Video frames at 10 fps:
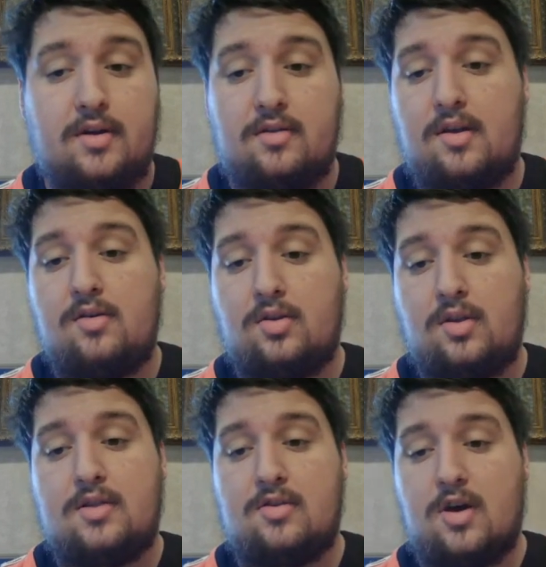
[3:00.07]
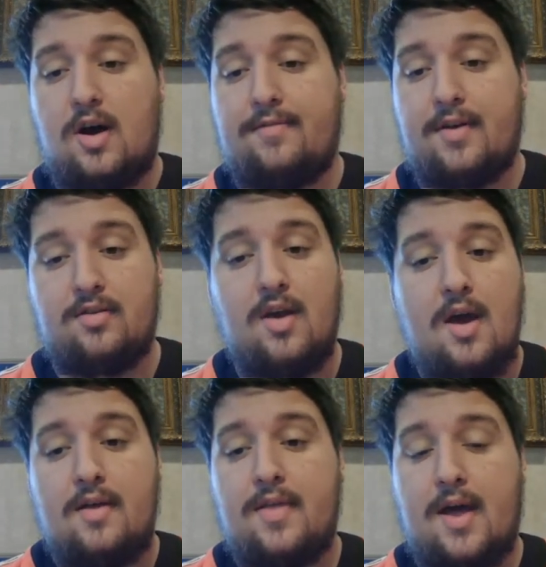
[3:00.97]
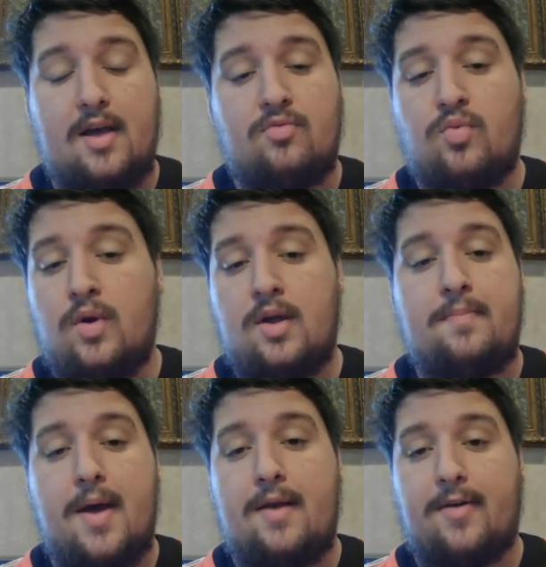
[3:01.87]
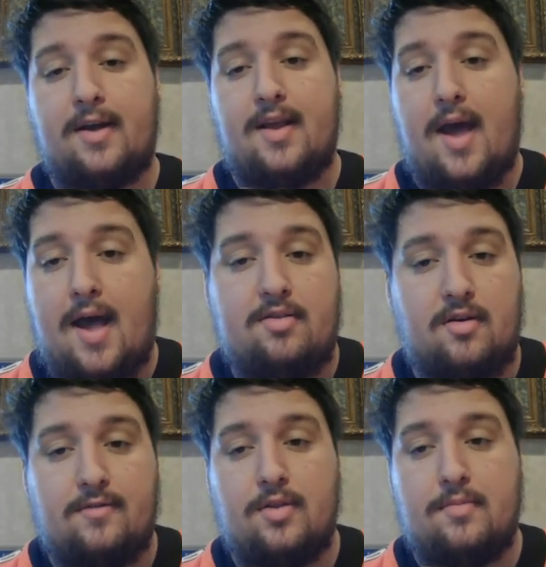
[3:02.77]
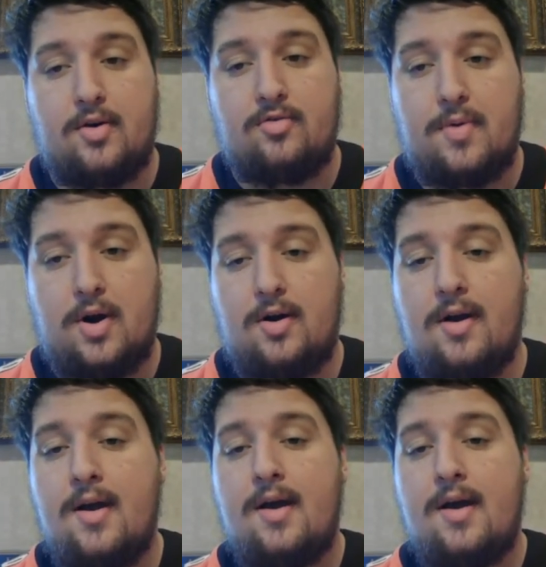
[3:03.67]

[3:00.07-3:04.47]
continue to lead this offense that has really been fantastic for the most part.